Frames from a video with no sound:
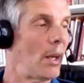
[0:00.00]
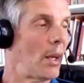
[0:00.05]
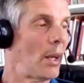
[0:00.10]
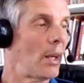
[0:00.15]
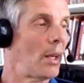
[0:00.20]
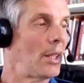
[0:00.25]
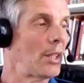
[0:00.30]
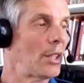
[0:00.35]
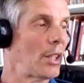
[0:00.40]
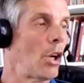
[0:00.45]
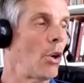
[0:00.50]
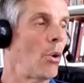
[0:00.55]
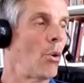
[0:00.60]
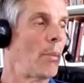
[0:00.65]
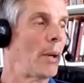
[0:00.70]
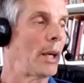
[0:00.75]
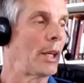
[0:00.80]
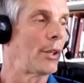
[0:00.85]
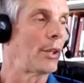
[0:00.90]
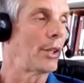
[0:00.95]
And he said, "Oh
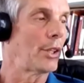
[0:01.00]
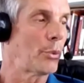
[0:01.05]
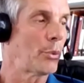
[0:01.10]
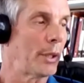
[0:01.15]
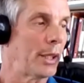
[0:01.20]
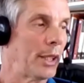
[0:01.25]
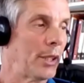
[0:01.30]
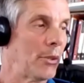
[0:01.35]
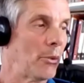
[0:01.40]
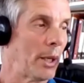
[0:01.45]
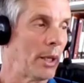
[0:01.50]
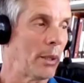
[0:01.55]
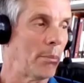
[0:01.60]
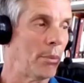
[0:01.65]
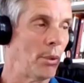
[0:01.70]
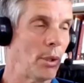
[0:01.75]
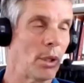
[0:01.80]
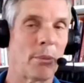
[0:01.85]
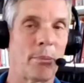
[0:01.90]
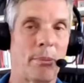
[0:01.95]
my goodness, we need to write a
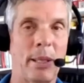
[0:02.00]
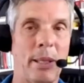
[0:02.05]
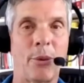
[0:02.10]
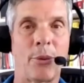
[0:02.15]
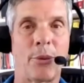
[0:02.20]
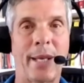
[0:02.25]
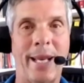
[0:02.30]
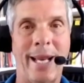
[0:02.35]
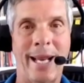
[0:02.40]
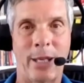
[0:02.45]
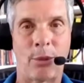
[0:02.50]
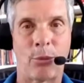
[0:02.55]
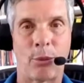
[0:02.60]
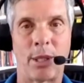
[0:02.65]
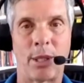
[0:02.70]
book about that.